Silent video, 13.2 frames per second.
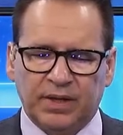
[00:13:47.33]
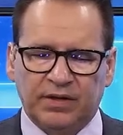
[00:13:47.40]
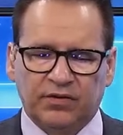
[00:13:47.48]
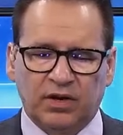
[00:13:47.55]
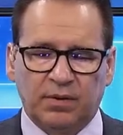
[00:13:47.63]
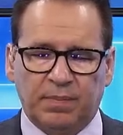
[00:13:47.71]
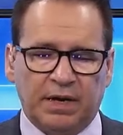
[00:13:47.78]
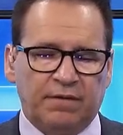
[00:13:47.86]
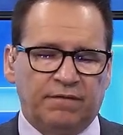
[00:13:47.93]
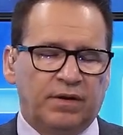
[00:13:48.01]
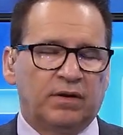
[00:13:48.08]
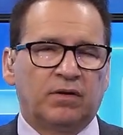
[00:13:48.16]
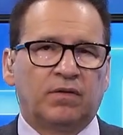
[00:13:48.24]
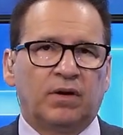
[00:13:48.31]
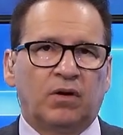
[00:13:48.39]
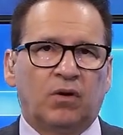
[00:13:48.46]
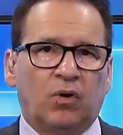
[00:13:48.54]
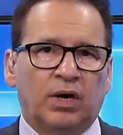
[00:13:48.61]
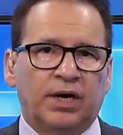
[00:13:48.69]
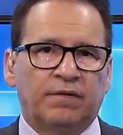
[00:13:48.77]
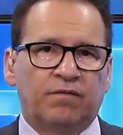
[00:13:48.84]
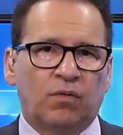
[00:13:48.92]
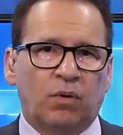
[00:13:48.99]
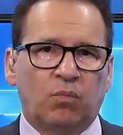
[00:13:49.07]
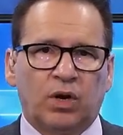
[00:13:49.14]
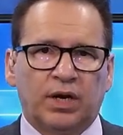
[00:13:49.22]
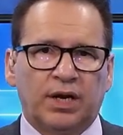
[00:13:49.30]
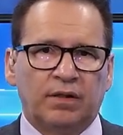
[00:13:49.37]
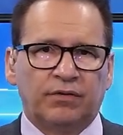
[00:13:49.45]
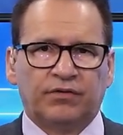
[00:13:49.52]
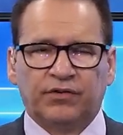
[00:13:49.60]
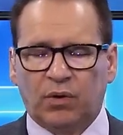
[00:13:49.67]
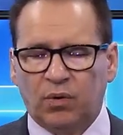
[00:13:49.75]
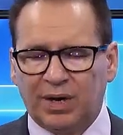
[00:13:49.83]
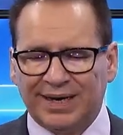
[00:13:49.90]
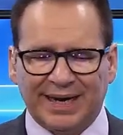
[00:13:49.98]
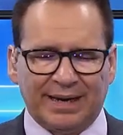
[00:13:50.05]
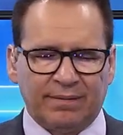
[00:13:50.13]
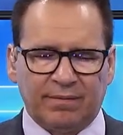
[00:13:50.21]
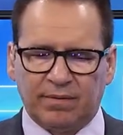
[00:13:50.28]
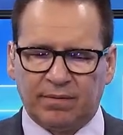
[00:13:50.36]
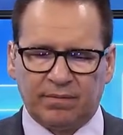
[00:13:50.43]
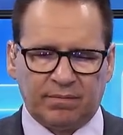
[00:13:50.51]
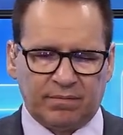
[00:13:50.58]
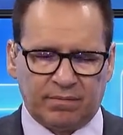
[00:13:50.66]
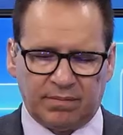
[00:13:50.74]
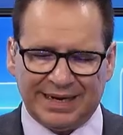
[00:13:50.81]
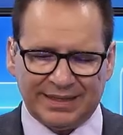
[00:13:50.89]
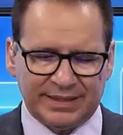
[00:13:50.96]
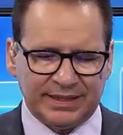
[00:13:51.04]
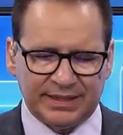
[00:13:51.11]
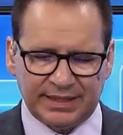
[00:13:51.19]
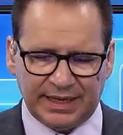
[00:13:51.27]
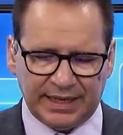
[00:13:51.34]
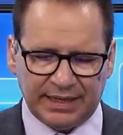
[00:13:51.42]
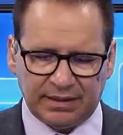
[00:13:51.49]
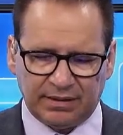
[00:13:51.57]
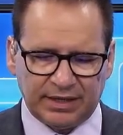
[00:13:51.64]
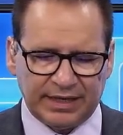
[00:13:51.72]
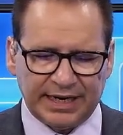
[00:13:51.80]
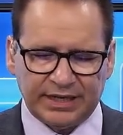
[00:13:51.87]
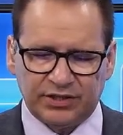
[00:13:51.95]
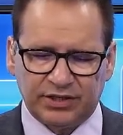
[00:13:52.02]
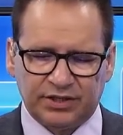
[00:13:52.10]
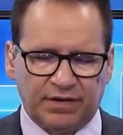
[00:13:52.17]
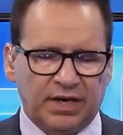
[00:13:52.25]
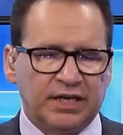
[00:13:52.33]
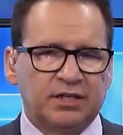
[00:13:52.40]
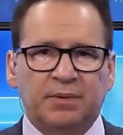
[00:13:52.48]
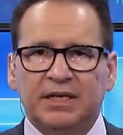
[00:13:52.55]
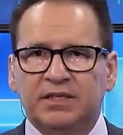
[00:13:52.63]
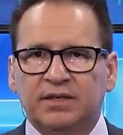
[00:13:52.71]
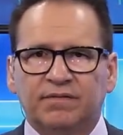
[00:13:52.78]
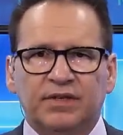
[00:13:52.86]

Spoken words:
is going to benefit or inform one another. So again, SEC litigation is very expensive.